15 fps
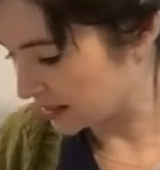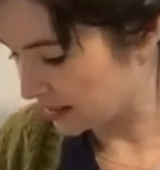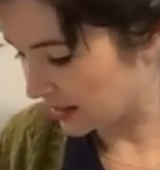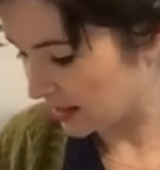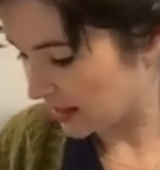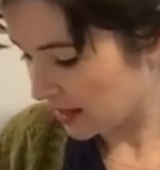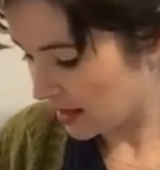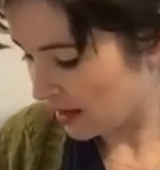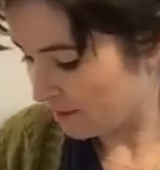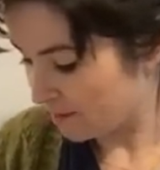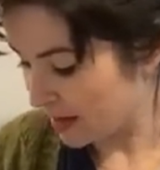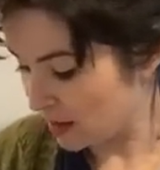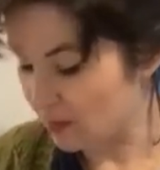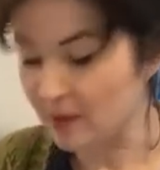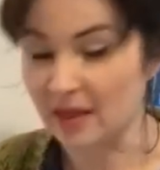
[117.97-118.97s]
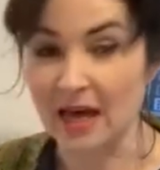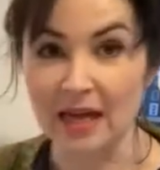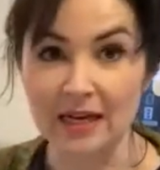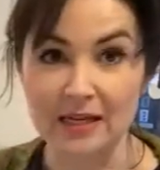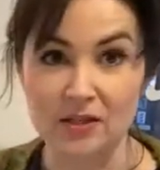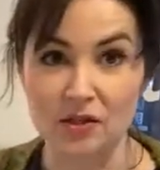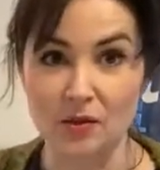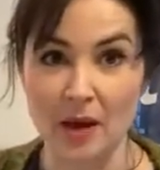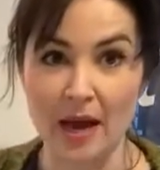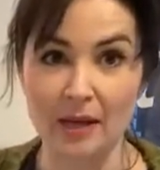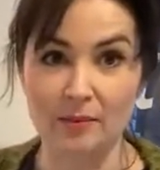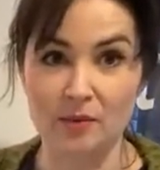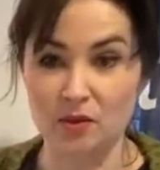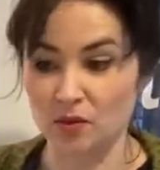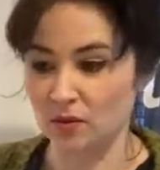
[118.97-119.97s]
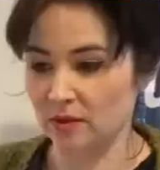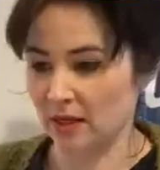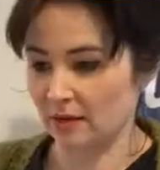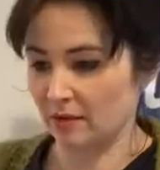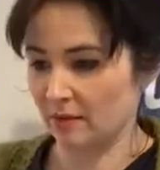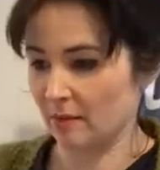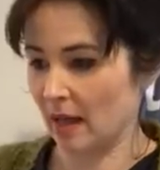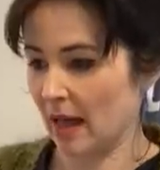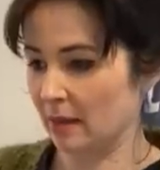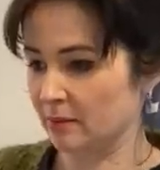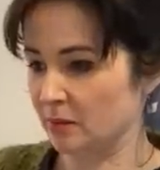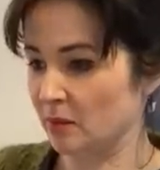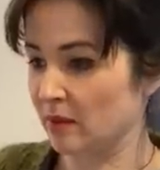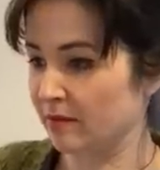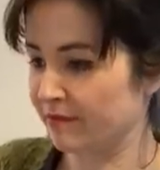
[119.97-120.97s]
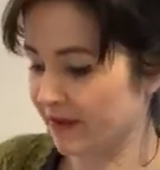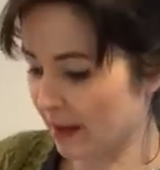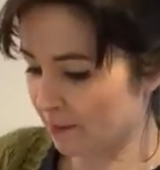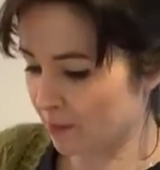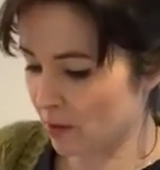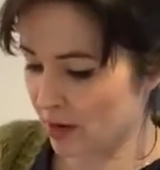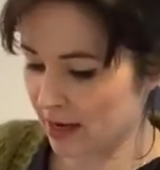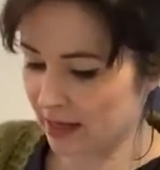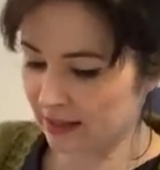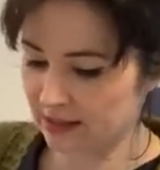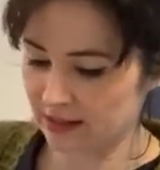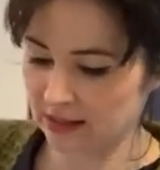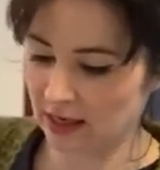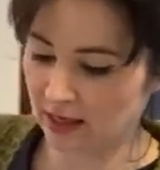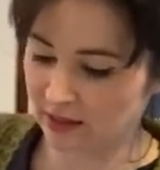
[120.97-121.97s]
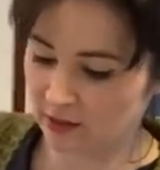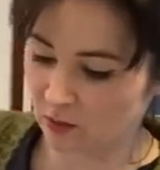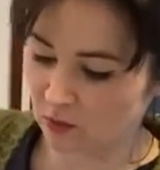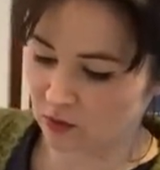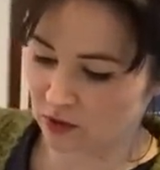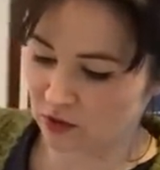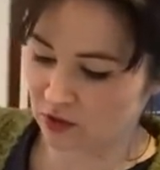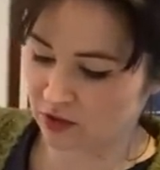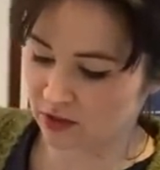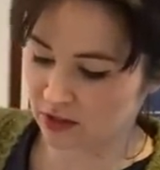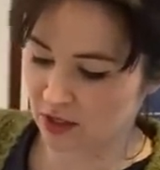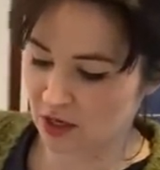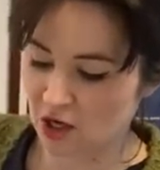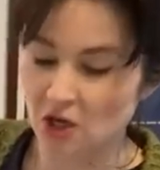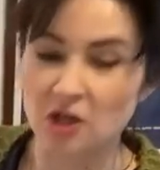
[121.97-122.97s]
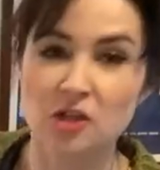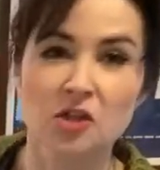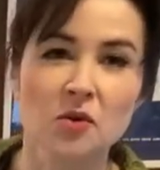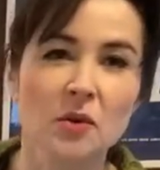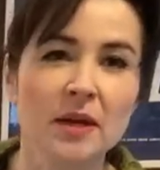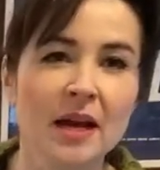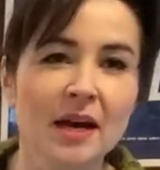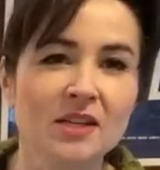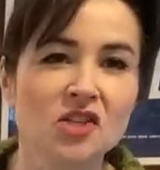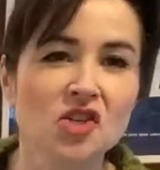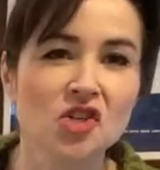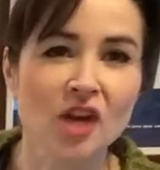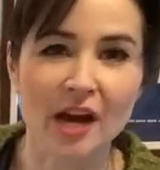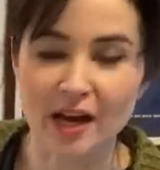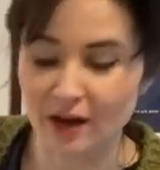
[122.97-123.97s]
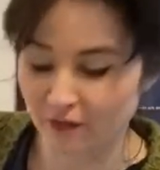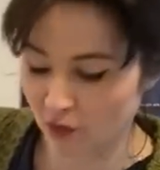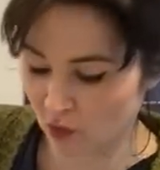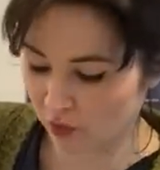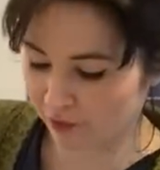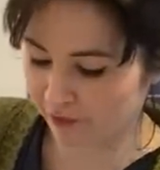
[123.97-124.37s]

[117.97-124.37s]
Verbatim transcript: I meet with Alex, who helps sorts out, helps me with the fabrics, and I also just do a nice check of all the